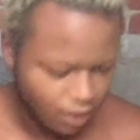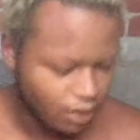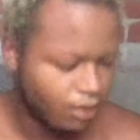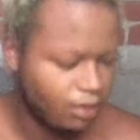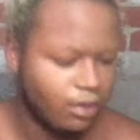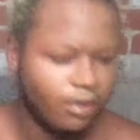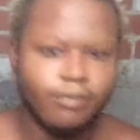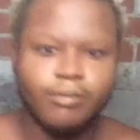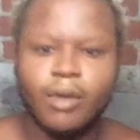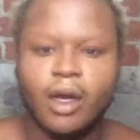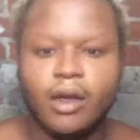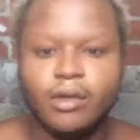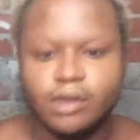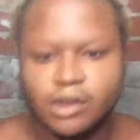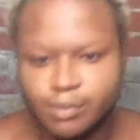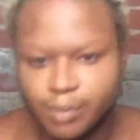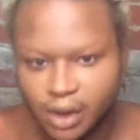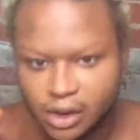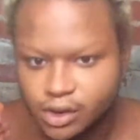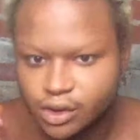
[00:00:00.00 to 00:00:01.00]
if my
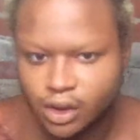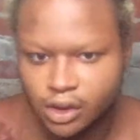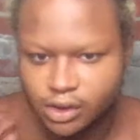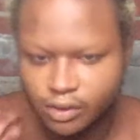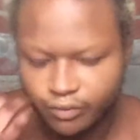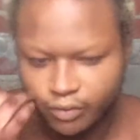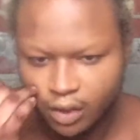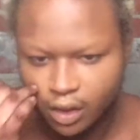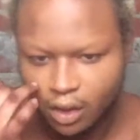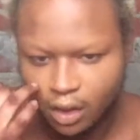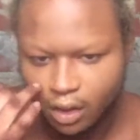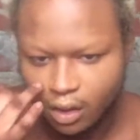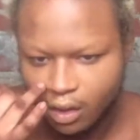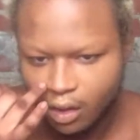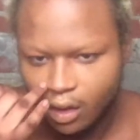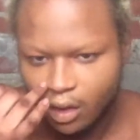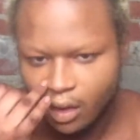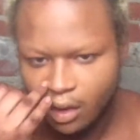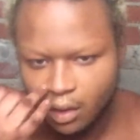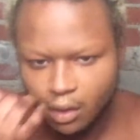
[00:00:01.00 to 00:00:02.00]
sponge doesn't fall,
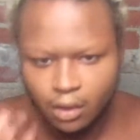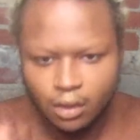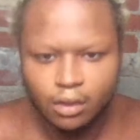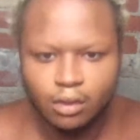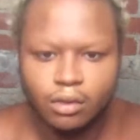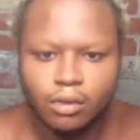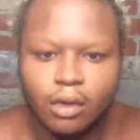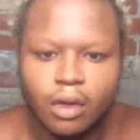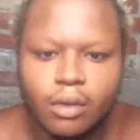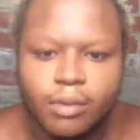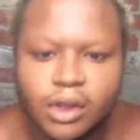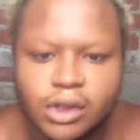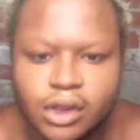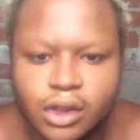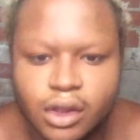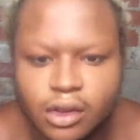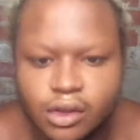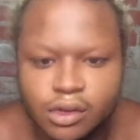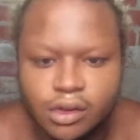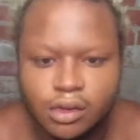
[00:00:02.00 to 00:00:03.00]
how my
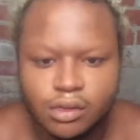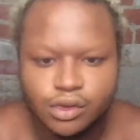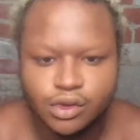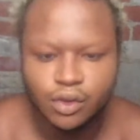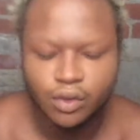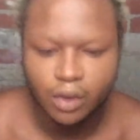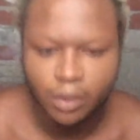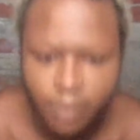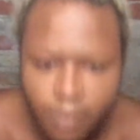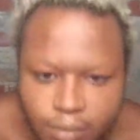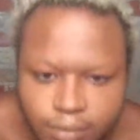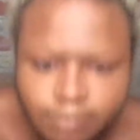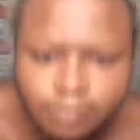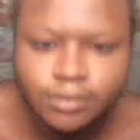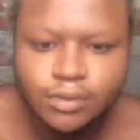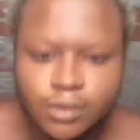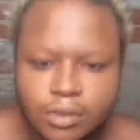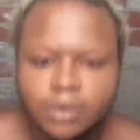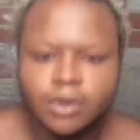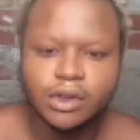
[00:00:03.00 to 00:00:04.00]
chitters don't show up.
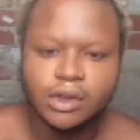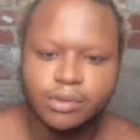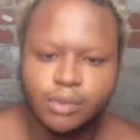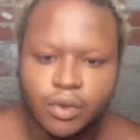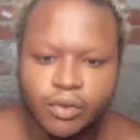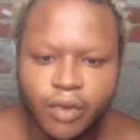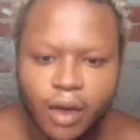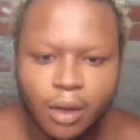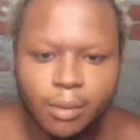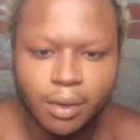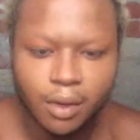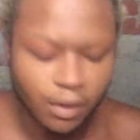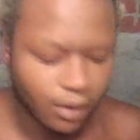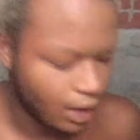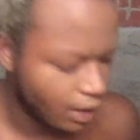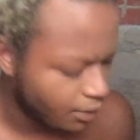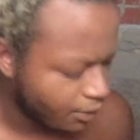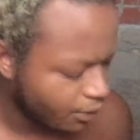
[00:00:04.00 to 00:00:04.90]
Let's move up. Okay.